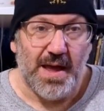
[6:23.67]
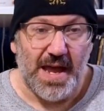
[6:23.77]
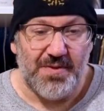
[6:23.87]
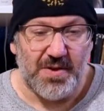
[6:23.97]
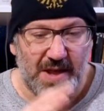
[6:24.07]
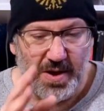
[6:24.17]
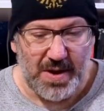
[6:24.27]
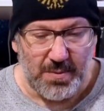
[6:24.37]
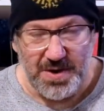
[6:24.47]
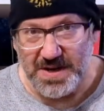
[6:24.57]
And they're like,
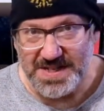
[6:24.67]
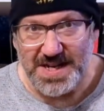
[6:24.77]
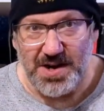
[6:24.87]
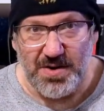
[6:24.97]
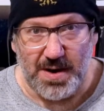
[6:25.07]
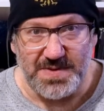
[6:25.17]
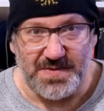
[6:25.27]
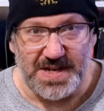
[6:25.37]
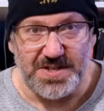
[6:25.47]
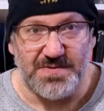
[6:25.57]
okay, well, you're going to stay under
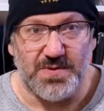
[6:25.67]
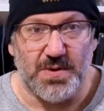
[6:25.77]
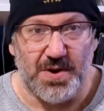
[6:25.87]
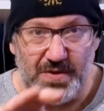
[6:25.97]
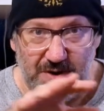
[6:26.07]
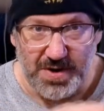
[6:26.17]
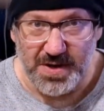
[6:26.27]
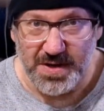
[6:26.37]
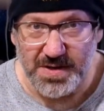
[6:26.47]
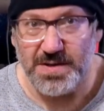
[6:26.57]
observation for another
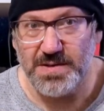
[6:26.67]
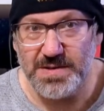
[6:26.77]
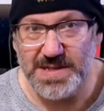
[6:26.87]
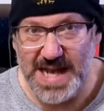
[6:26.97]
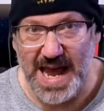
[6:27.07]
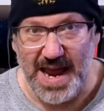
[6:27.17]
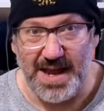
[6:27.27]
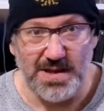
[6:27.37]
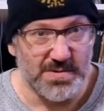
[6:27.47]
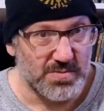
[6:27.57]
day,
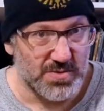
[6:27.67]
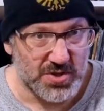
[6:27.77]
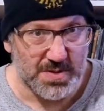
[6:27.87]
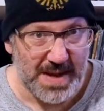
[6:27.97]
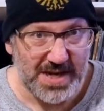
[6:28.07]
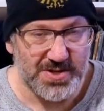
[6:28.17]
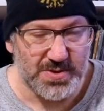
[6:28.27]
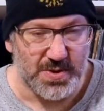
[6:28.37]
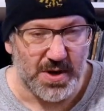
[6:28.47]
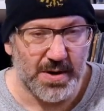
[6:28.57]
just to make
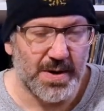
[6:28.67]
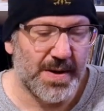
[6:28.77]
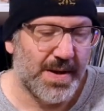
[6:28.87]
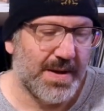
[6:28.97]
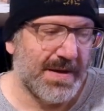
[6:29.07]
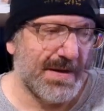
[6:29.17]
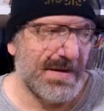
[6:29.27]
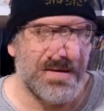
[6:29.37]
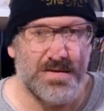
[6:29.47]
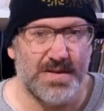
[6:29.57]
sure.
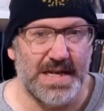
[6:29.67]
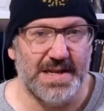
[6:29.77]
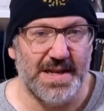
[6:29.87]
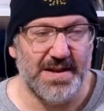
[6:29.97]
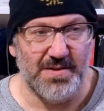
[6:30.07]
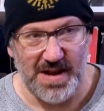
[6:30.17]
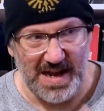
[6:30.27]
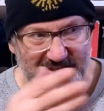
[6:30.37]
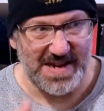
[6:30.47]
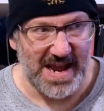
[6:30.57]
And then the
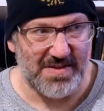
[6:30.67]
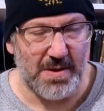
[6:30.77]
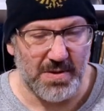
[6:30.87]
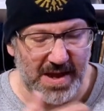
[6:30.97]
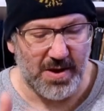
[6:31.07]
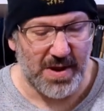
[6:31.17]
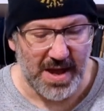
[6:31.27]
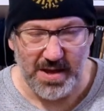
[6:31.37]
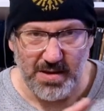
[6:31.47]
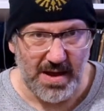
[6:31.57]
next day, they were like,
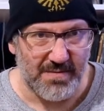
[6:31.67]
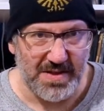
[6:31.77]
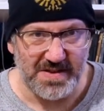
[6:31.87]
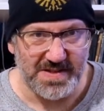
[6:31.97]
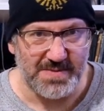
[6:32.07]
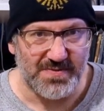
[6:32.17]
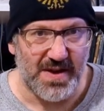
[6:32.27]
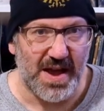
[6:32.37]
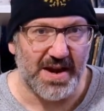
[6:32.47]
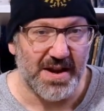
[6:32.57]
okay, everything seems
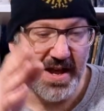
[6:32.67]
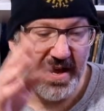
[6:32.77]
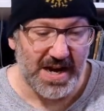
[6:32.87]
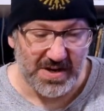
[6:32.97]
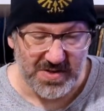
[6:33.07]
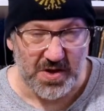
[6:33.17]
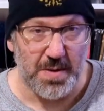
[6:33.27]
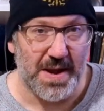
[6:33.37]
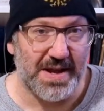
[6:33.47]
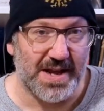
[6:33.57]
fine. Here's all your
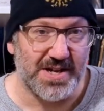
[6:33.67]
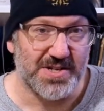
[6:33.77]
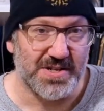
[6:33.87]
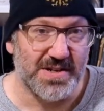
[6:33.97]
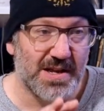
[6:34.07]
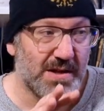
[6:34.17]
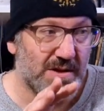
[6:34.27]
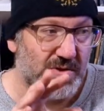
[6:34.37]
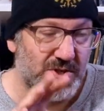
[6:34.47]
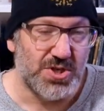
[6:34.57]
medication.
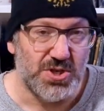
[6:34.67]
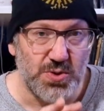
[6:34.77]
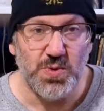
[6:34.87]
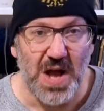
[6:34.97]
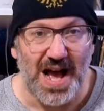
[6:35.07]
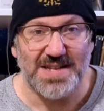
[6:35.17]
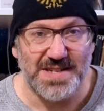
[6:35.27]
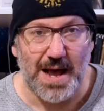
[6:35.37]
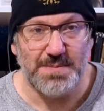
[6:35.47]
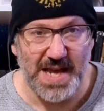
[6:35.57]
Do not
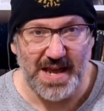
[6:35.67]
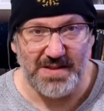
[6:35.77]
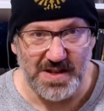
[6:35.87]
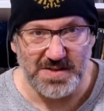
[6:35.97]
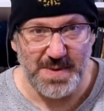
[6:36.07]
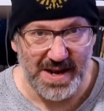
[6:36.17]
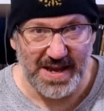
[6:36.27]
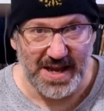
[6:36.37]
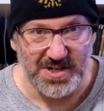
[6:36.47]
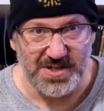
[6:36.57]
stop taking this
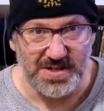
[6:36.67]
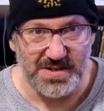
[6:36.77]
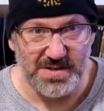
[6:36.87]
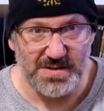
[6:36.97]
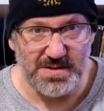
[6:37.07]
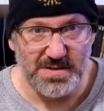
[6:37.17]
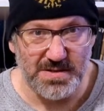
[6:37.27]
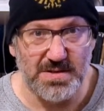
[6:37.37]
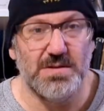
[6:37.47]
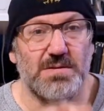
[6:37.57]
medication.
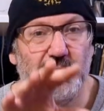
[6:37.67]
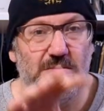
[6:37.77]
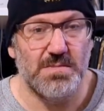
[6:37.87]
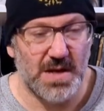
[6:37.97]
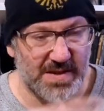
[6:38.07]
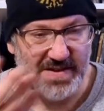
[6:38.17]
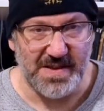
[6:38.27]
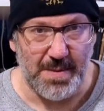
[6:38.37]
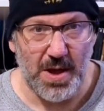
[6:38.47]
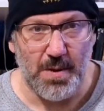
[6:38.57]
And they
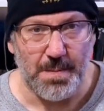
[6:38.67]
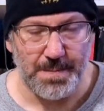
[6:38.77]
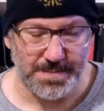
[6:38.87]
sent me home.